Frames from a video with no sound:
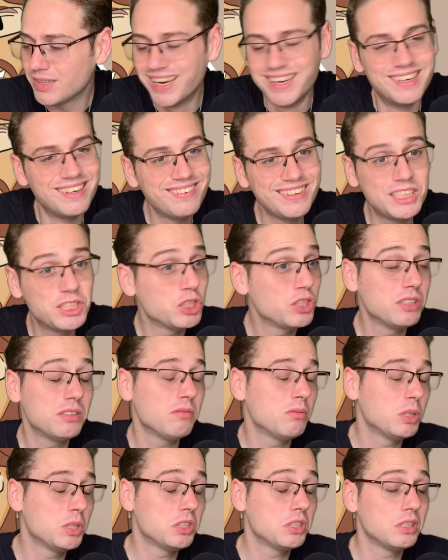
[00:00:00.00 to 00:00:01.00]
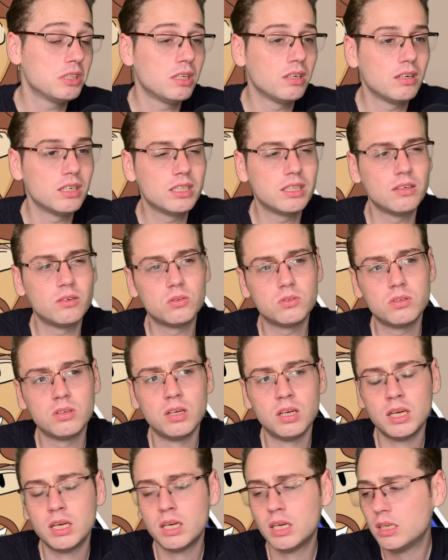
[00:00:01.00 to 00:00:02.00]
which is a nice little
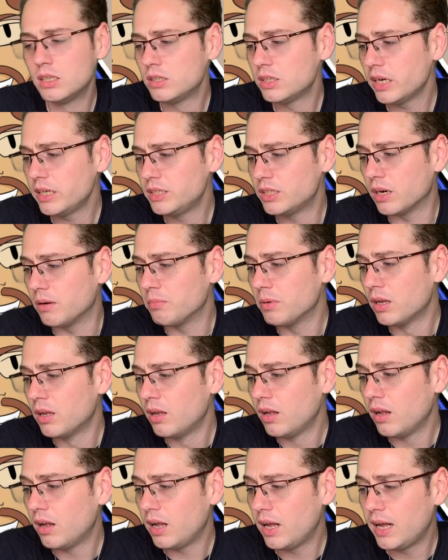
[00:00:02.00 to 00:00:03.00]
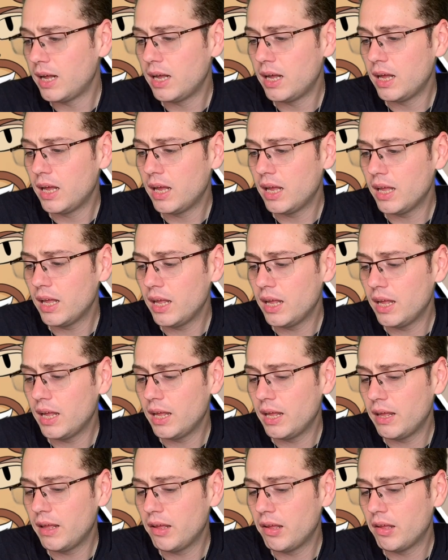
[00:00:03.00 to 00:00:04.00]
change up.
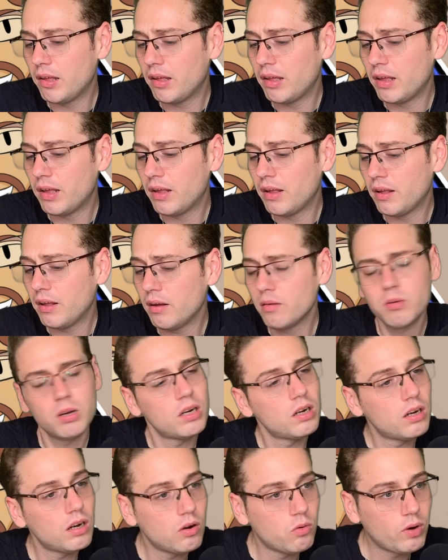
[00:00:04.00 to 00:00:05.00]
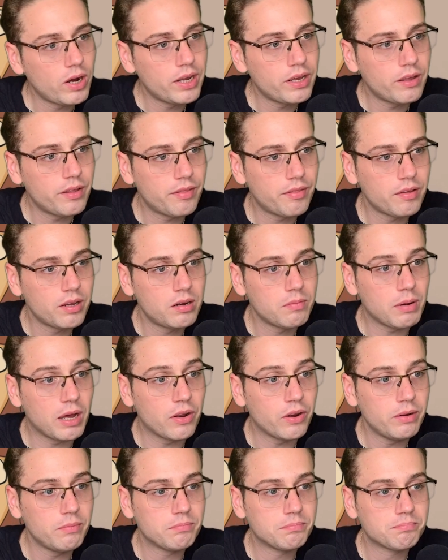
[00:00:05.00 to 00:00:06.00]
I'm going to go away and think about
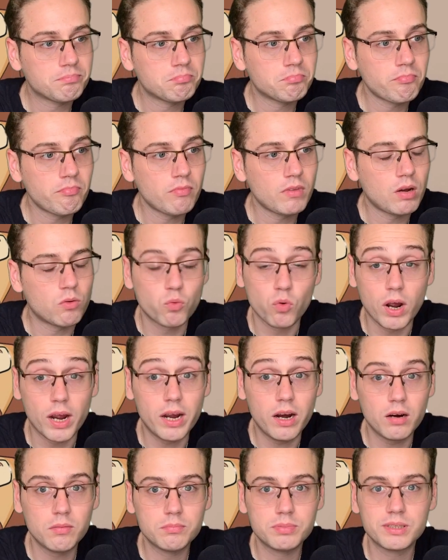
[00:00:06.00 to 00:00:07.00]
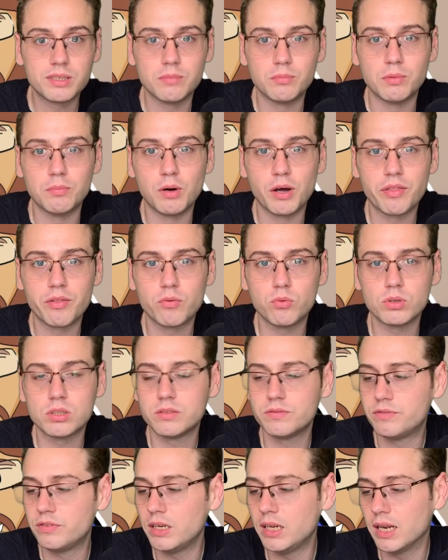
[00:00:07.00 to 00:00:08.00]
it, write up some of my thoughts
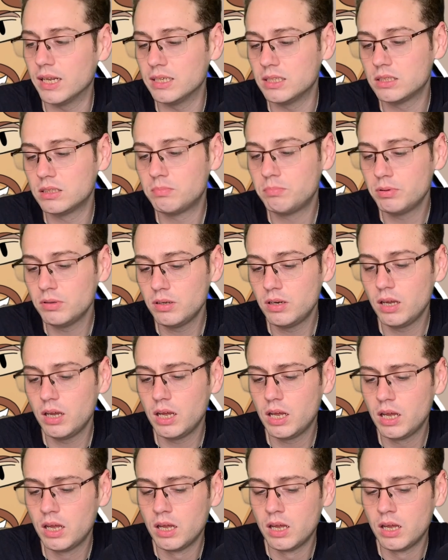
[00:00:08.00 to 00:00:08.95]
and feelings. But